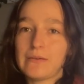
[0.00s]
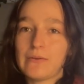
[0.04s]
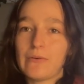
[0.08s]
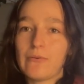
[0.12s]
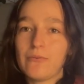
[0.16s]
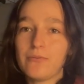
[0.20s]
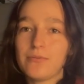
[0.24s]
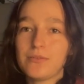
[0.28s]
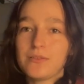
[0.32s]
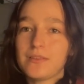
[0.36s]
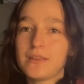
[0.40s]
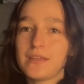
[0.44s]

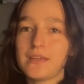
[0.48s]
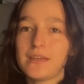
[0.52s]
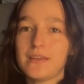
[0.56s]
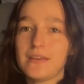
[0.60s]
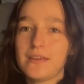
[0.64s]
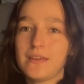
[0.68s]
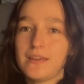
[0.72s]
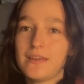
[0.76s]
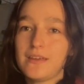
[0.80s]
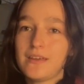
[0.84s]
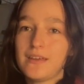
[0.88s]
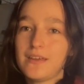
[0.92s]

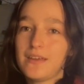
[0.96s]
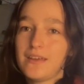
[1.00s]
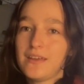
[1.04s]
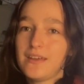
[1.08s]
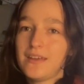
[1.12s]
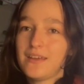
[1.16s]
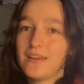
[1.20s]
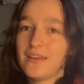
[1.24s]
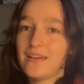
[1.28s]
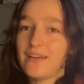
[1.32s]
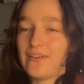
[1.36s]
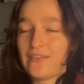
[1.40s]
Hopefully
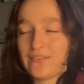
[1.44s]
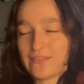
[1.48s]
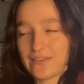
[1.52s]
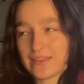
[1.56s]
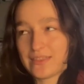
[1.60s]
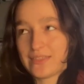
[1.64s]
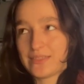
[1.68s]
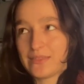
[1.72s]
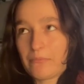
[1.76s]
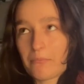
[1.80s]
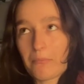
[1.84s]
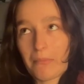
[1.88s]
I'll
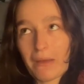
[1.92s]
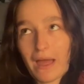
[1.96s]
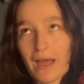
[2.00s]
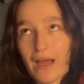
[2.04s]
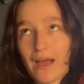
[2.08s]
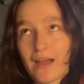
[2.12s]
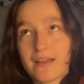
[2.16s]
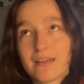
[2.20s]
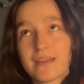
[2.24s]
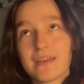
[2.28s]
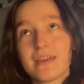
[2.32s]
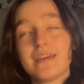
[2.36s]
get them
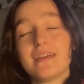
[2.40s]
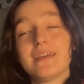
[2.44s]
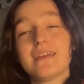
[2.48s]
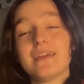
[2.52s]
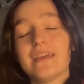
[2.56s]
back